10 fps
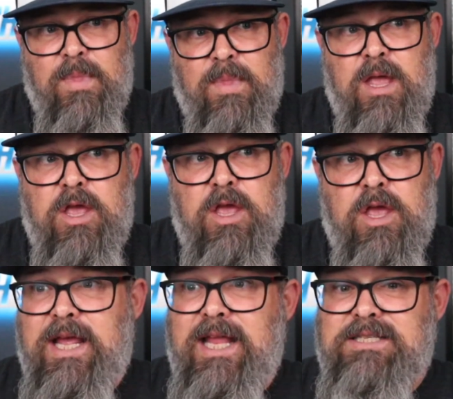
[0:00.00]
You're going to
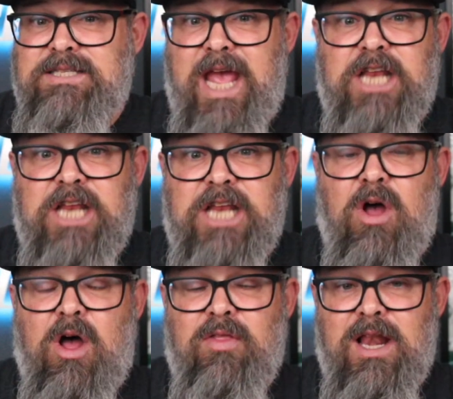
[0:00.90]
get tension on
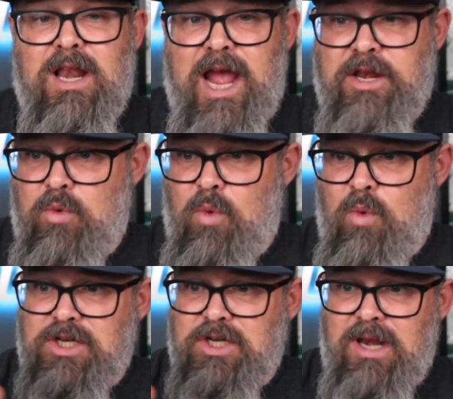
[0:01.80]
the line. You watch
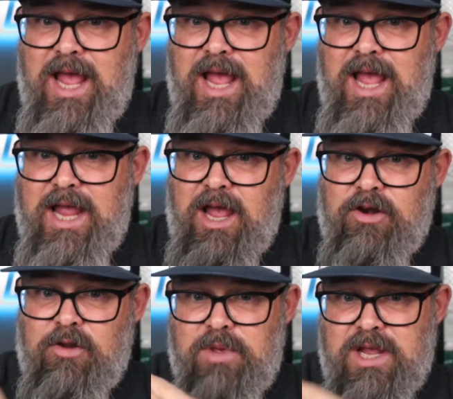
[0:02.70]
your line will be
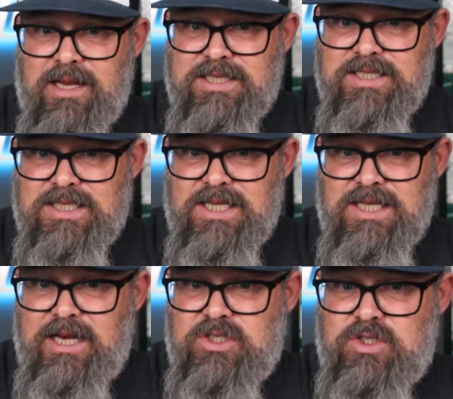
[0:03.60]
kind of slack, and
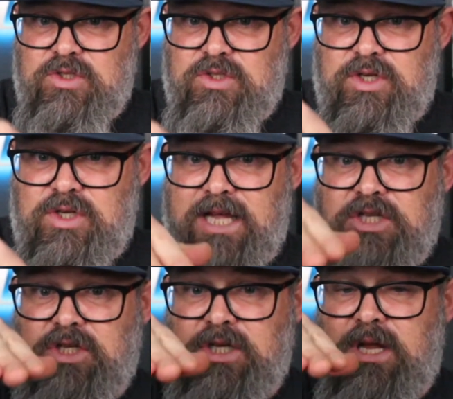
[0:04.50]
as soon as you get
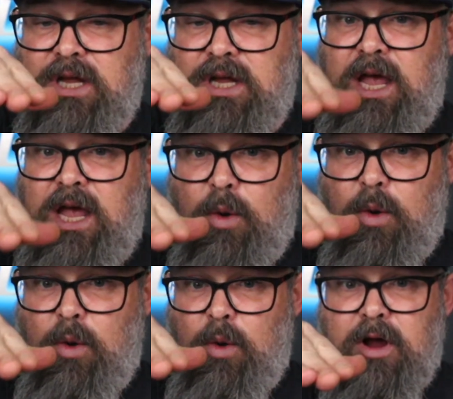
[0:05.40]
tension, it'll
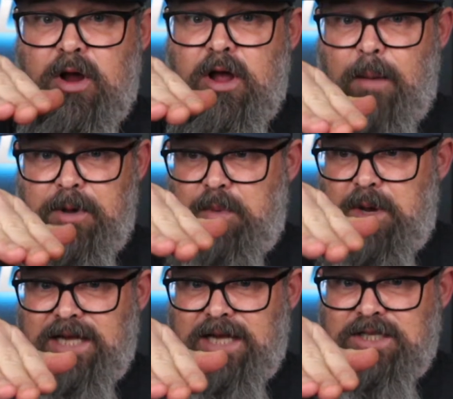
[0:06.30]
perk up. It'll be
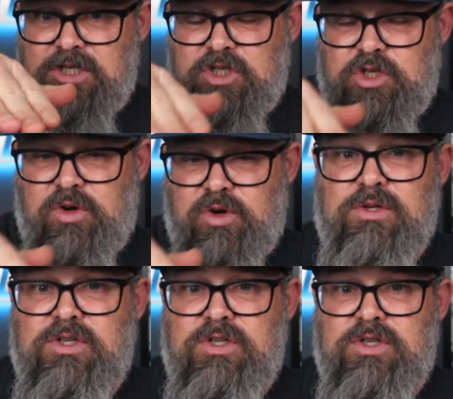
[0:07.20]
nice and straight. As soon
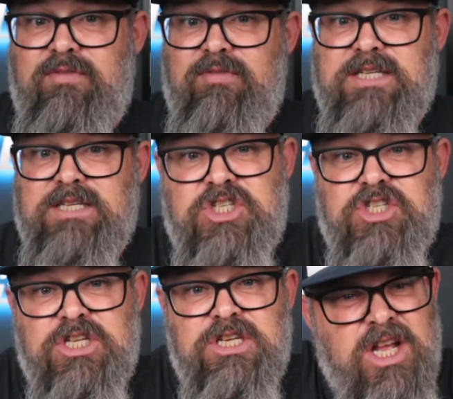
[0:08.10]
as you have that tension,
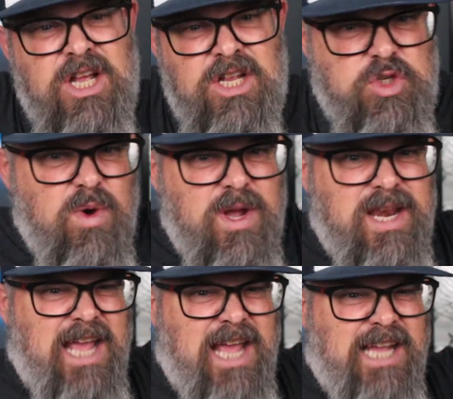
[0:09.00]
do a
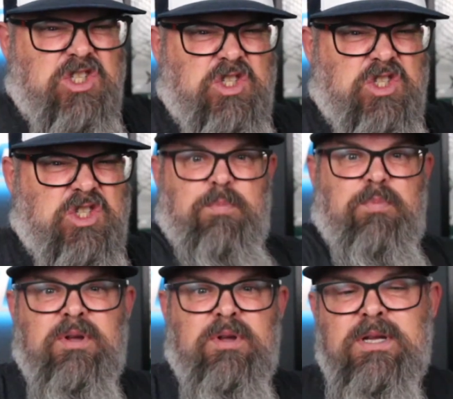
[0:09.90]
nice swoop.
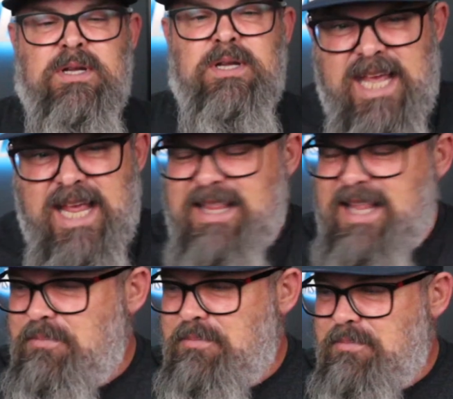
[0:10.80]
Get that,
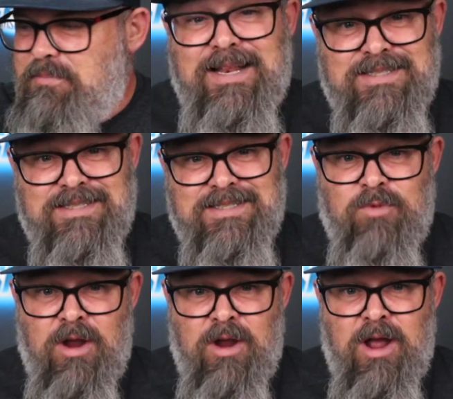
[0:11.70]
practice it. When you're
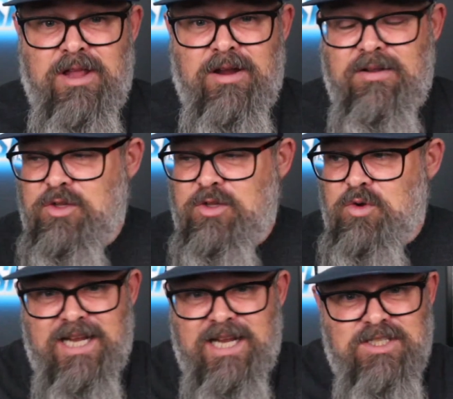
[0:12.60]
out there, do a
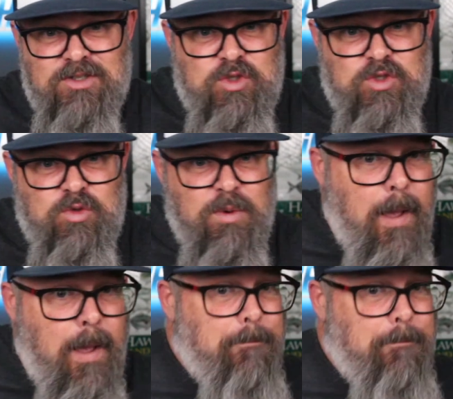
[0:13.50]
nice little swoop. Big